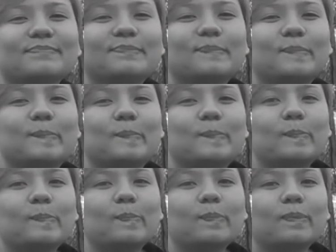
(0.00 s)
when you were a
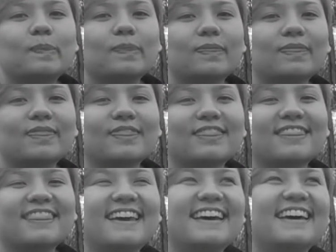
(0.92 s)
little girl?
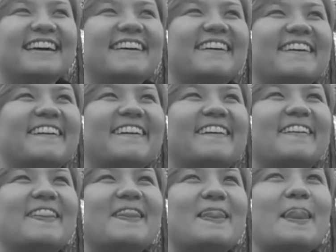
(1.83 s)
What was your
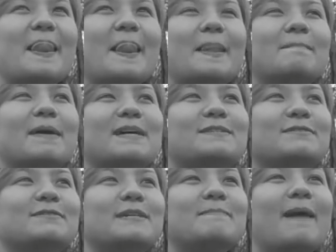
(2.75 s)
dream
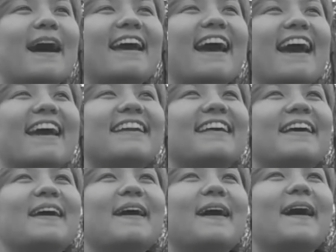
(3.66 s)
job or
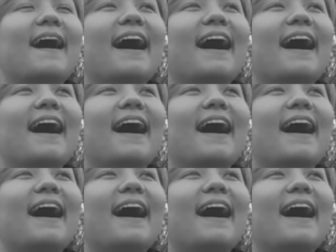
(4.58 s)
jobs?